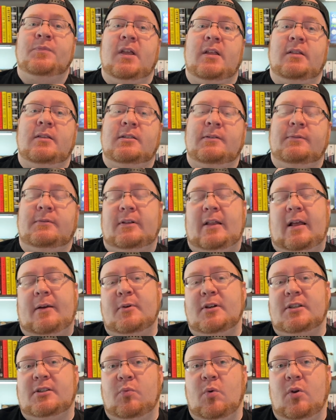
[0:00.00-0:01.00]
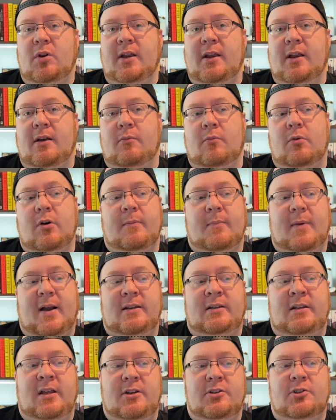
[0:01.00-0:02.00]
And so that was really one of my
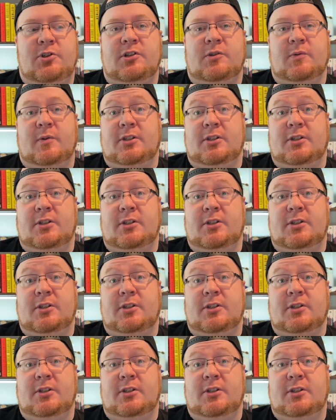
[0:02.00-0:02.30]
intentions,